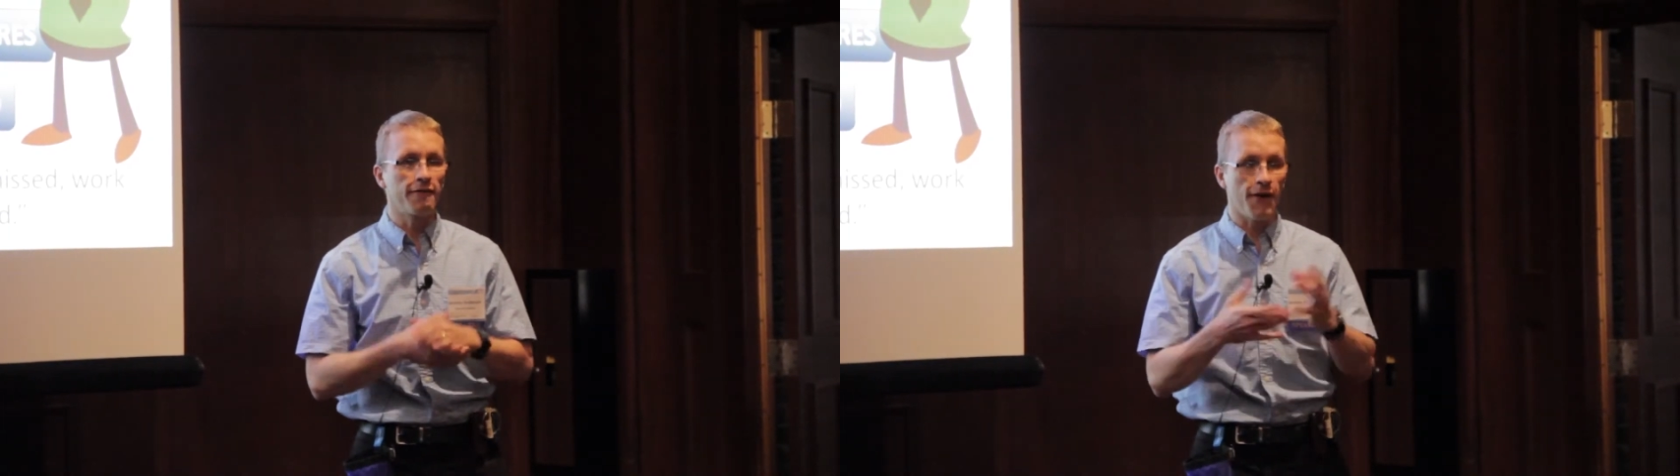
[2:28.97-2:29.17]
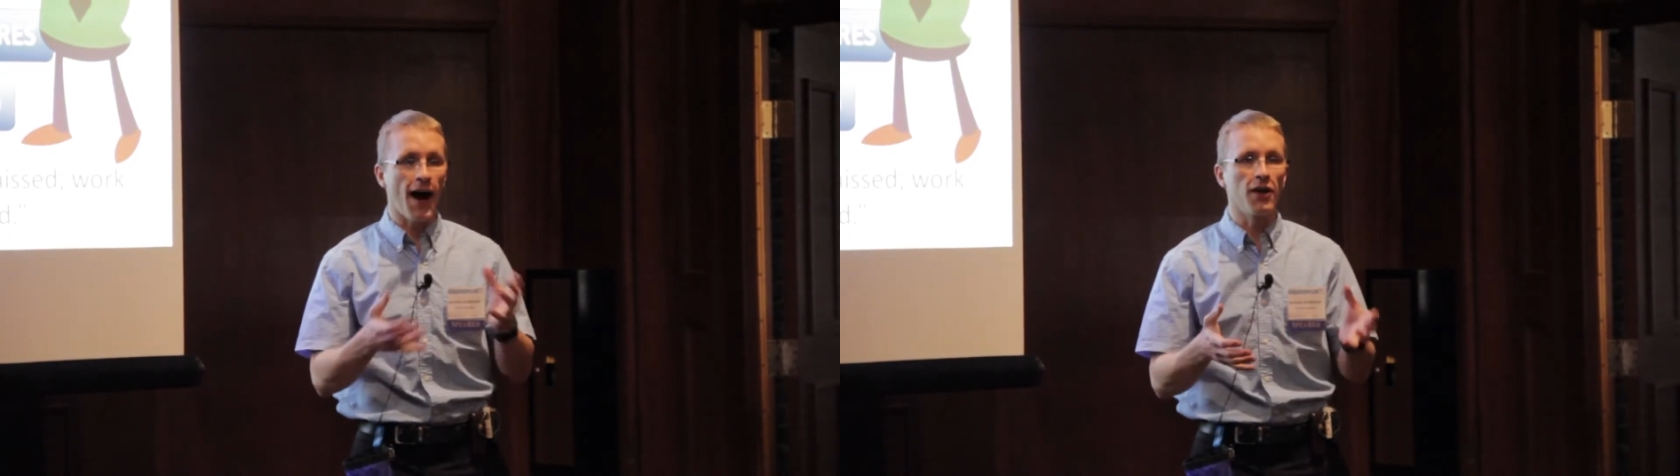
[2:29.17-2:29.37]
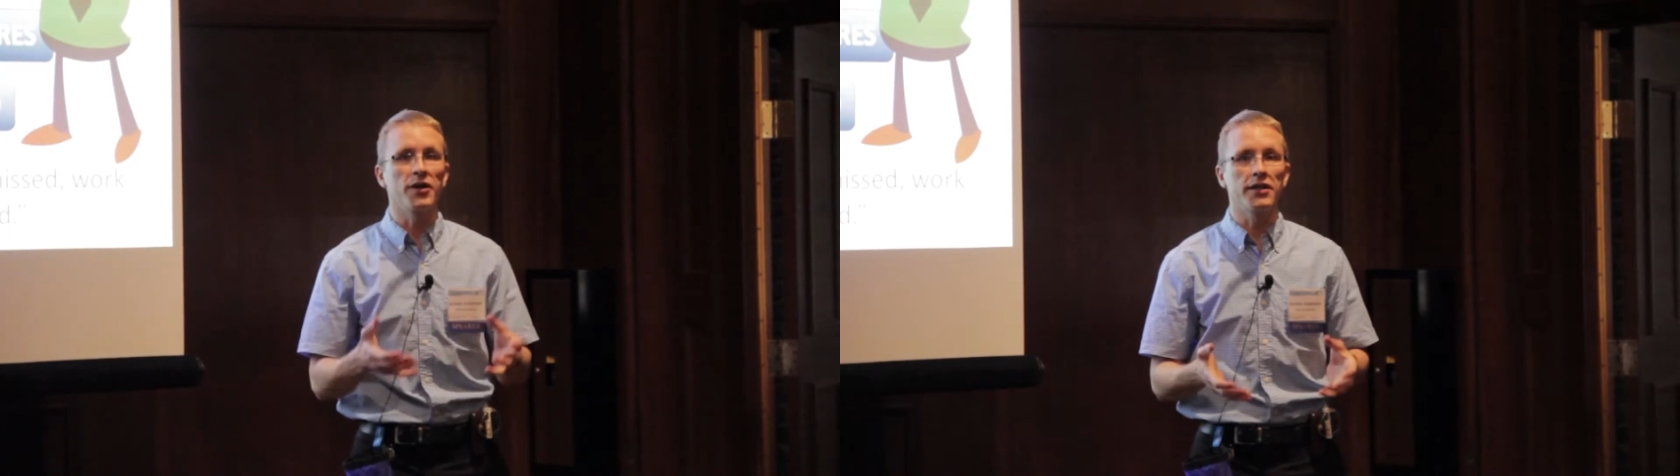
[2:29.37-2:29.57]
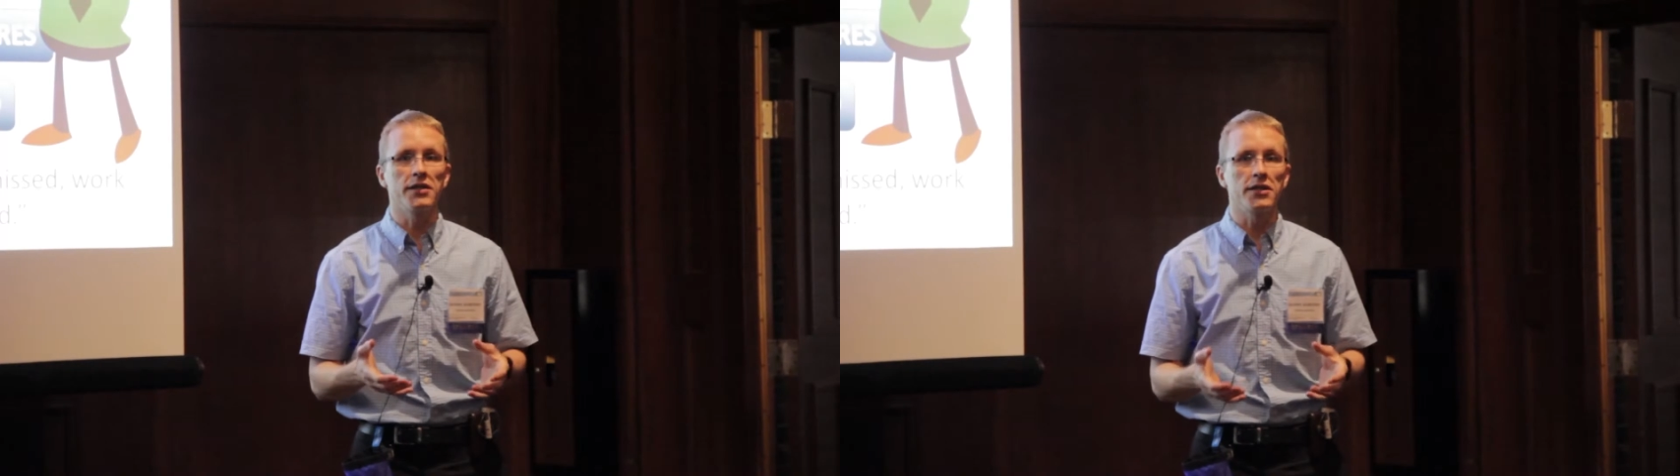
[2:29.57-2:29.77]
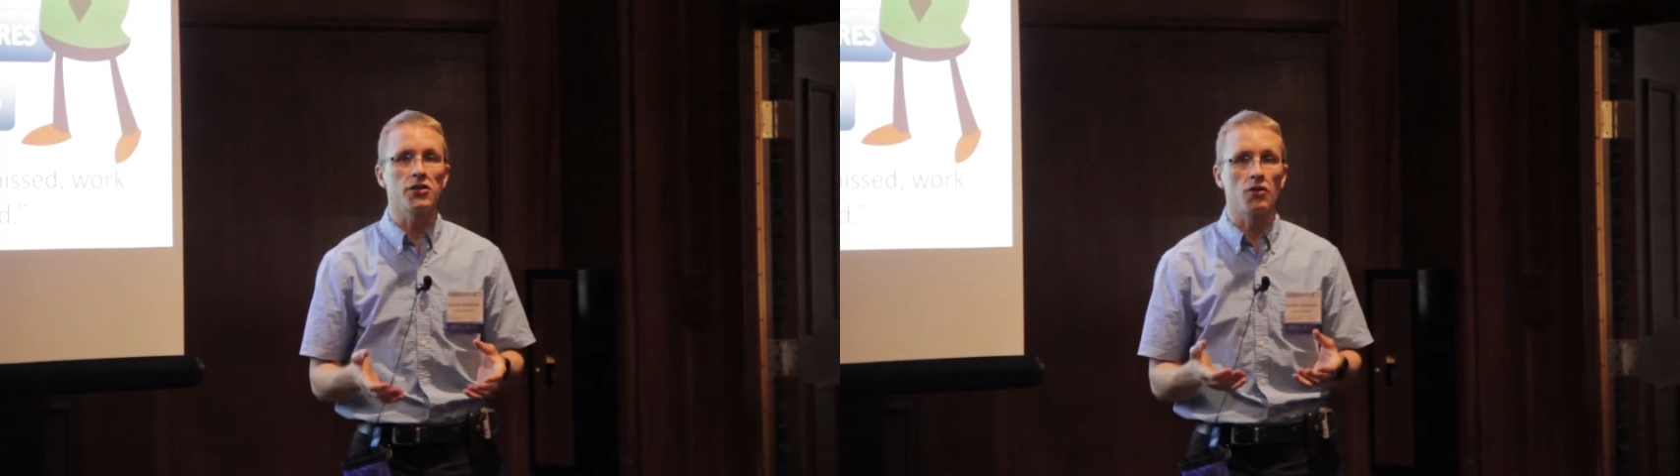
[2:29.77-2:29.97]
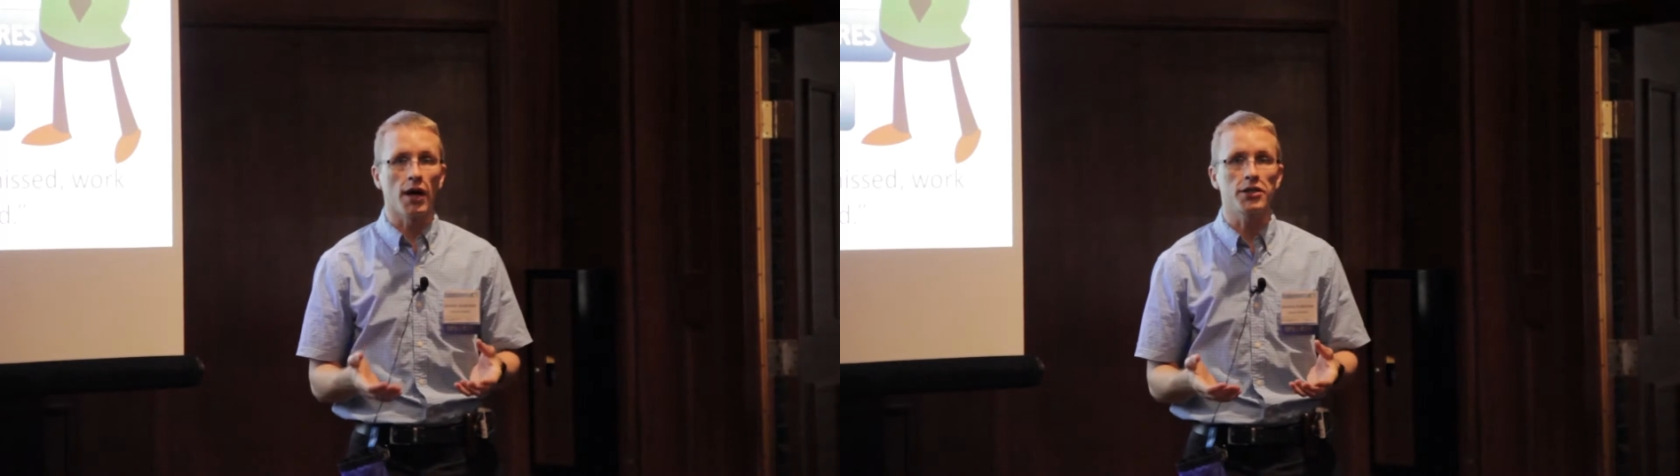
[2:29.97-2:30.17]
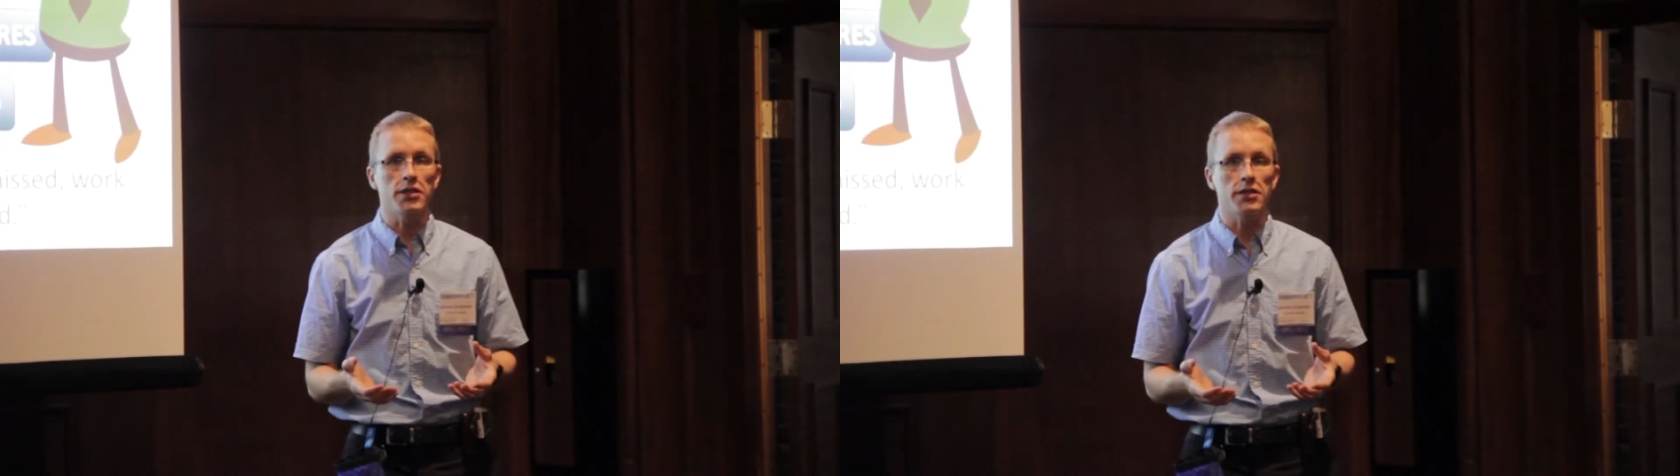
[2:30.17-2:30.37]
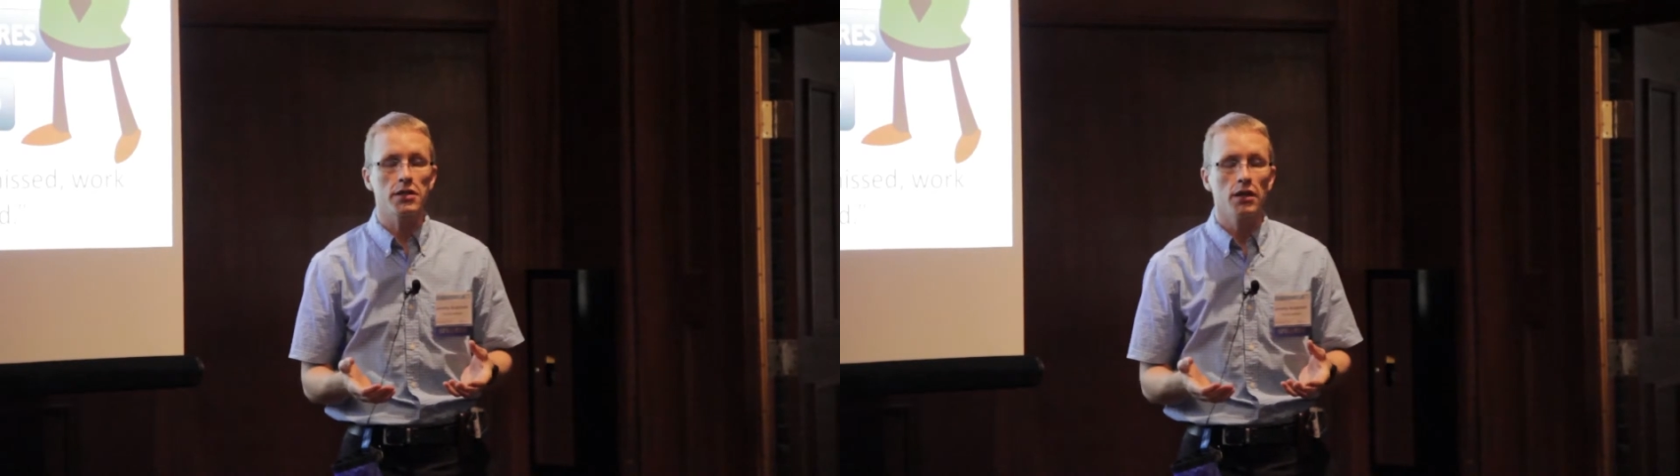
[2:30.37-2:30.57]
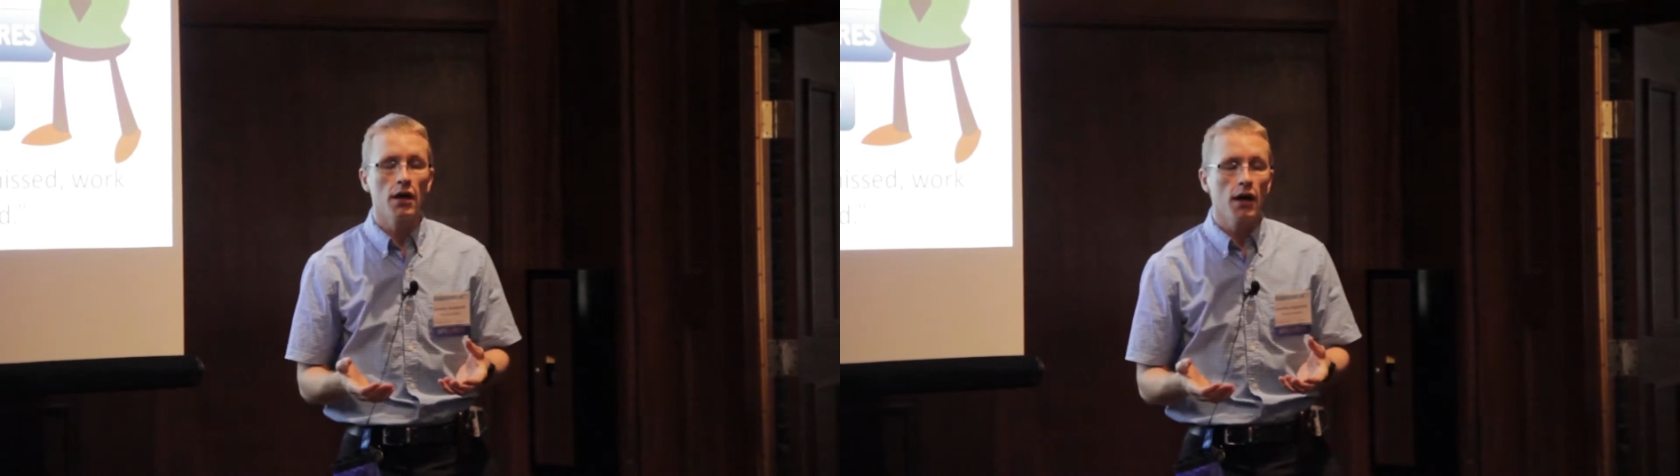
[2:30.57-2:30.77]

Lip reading: and following these instructions.